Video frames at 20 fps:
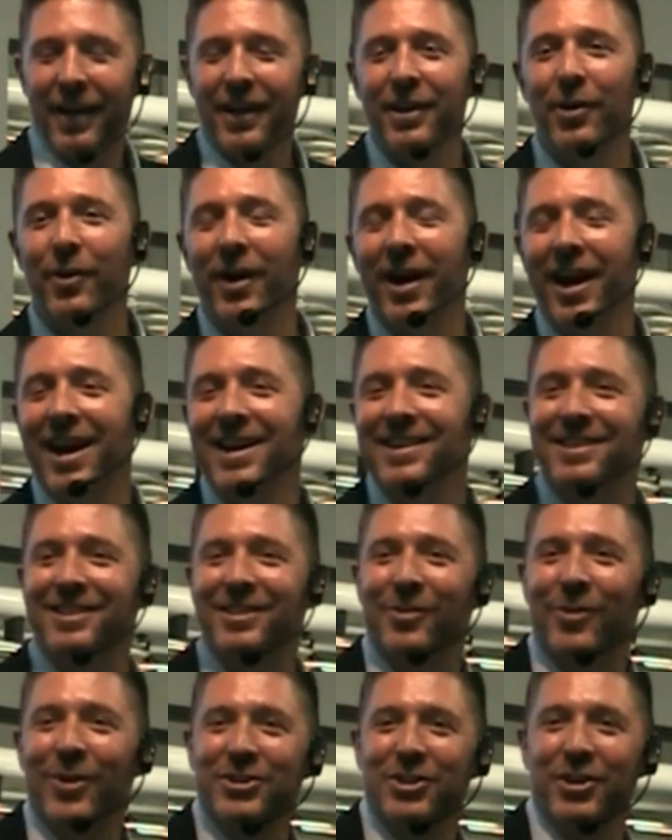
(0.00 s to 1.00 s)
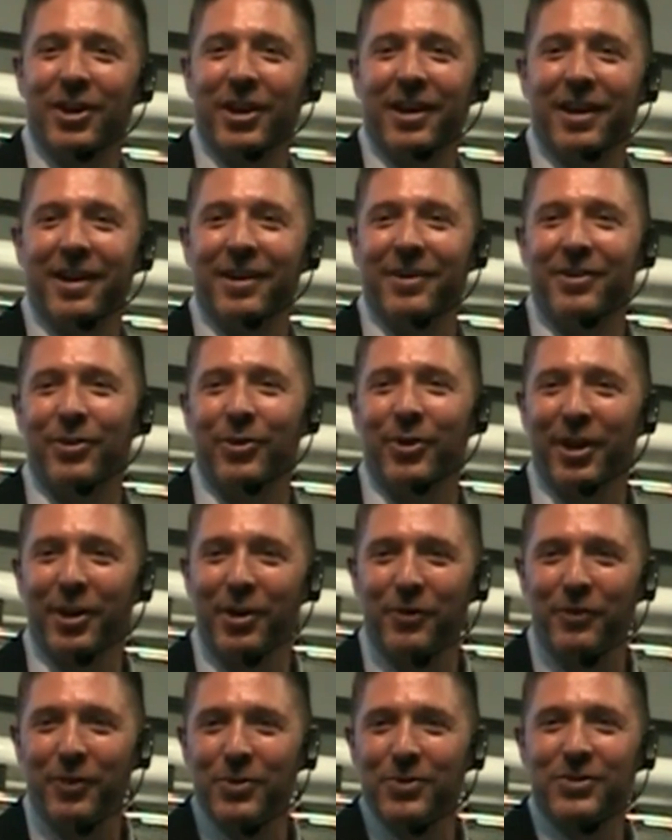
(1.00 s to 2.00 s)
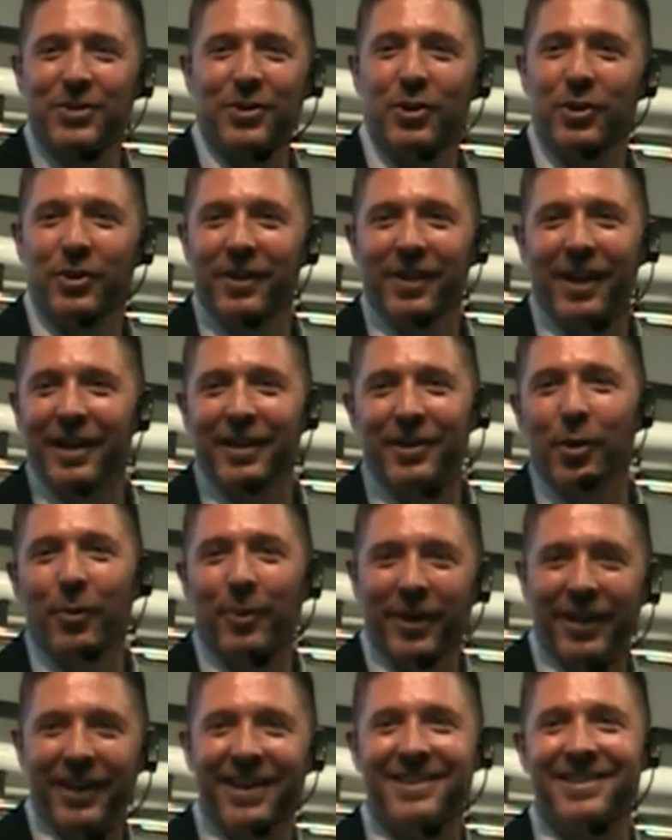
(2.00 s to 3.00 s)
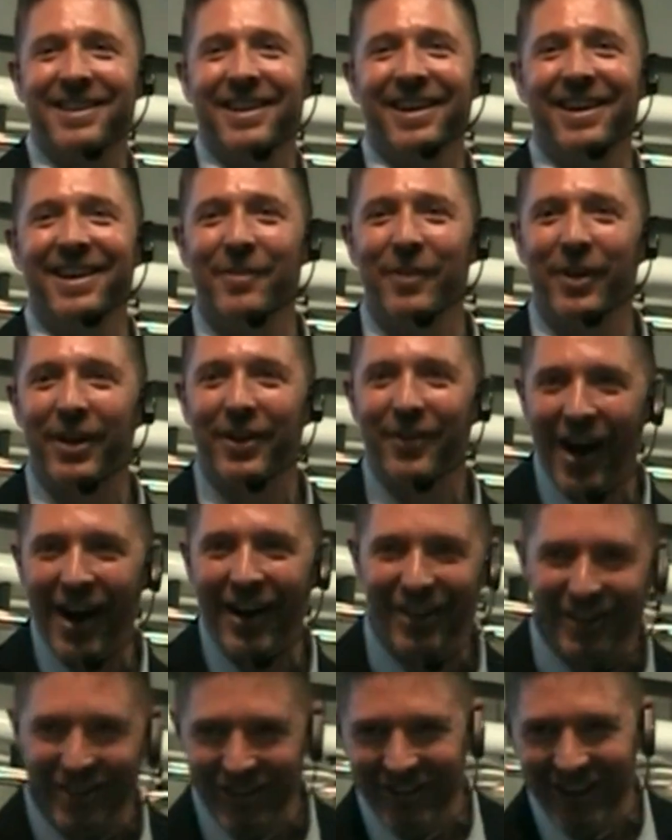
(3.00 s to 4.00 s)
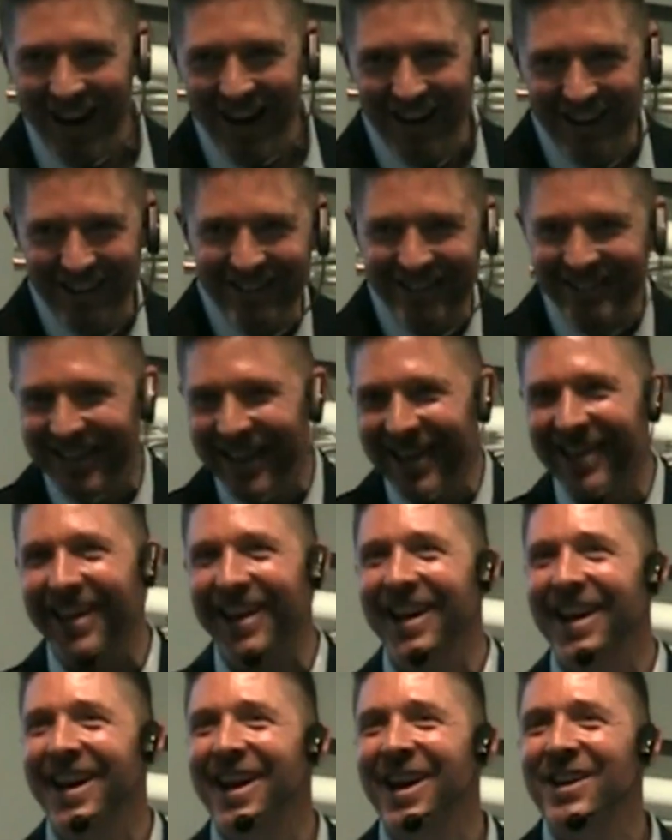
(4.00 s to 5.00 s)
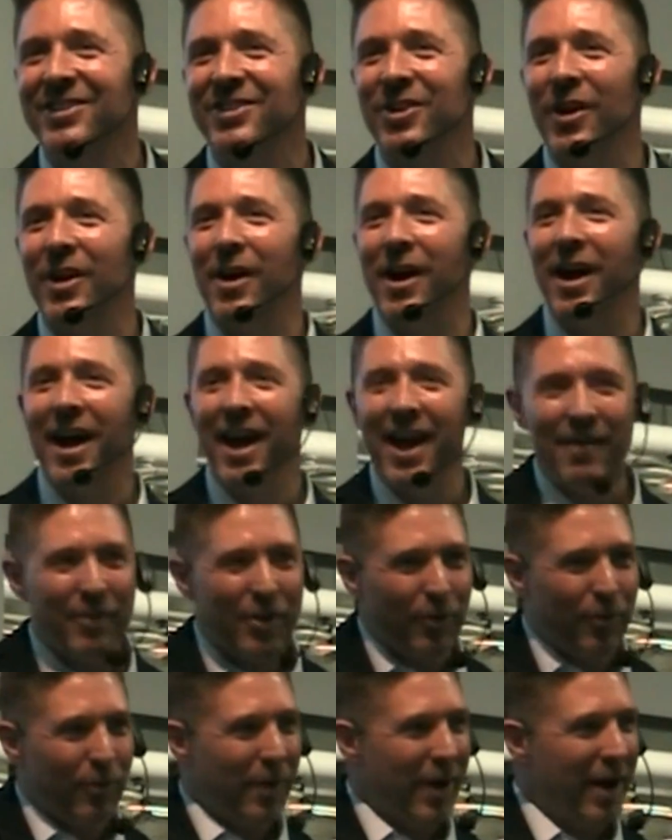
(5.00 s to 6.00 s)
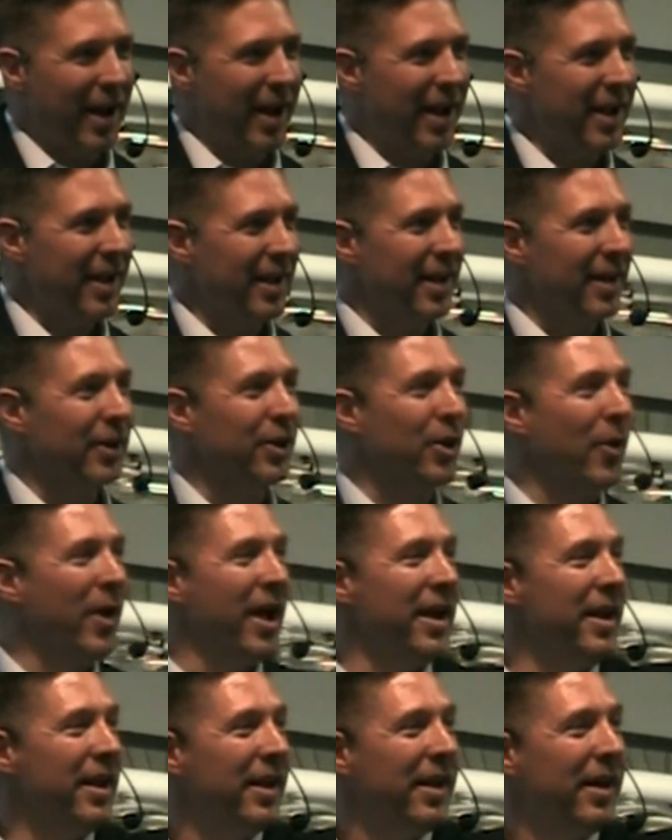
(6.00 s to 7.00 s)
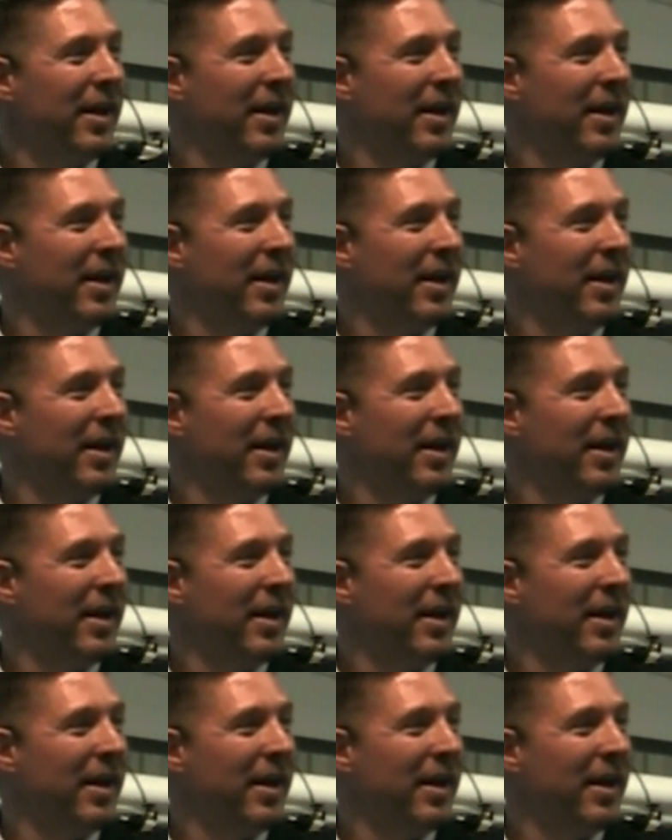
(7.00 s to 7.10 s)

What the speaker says: I ask this question during interviews, and like nobody gets it. And I'm like, why could you not understand? So I have an array. Go ahead.